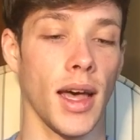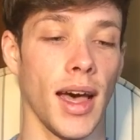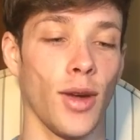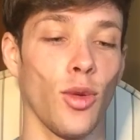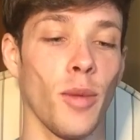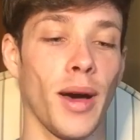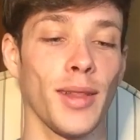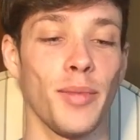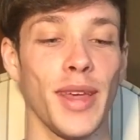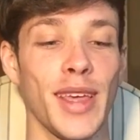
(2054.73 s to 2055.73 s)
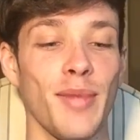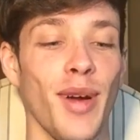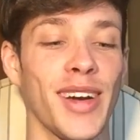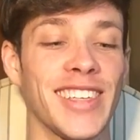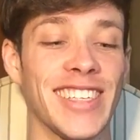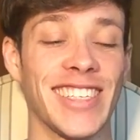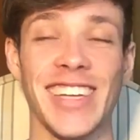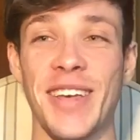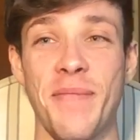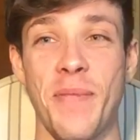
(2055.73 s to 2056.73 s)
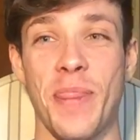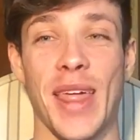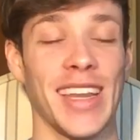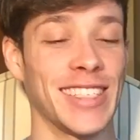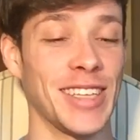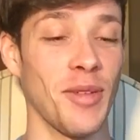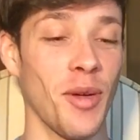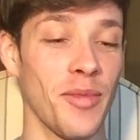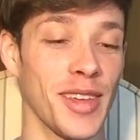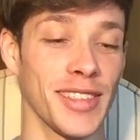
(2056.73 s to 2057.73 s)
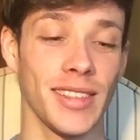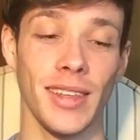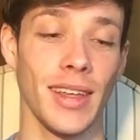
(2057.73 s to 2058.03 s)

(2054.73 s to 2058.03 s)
And all about the Peaky Blinders shit. That is so obvious.